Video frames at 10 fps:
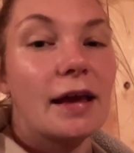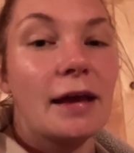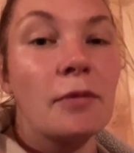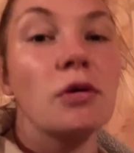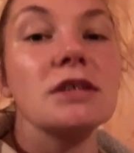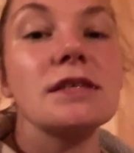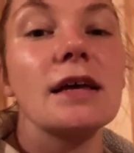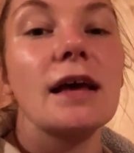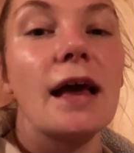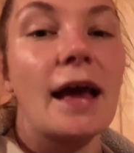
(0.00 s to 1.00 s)
it was
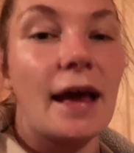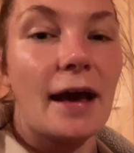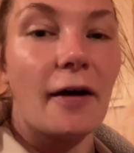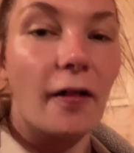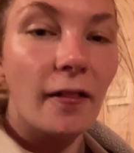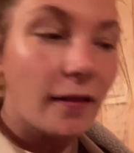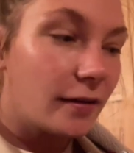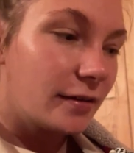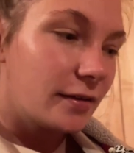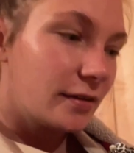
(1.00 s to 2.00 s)
hell
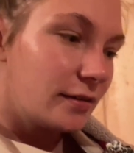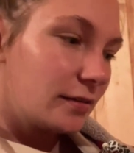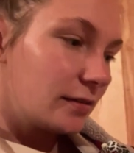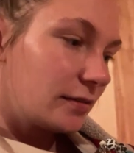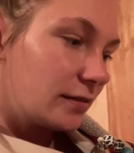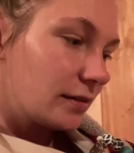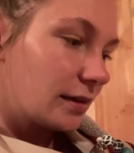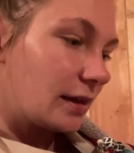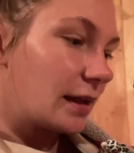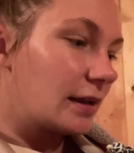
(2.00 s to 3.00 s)

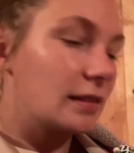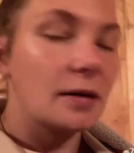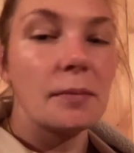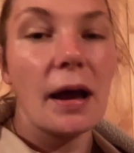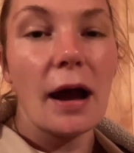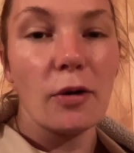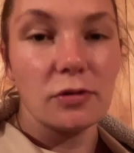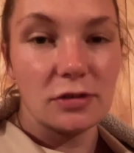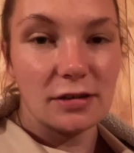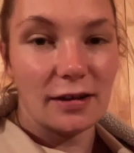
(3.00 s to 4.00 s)
getting them
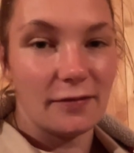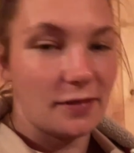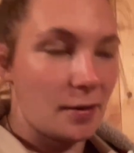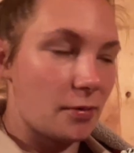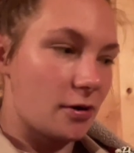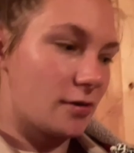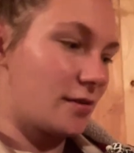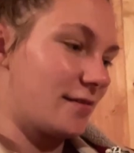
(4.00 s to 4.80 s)
out of that barn.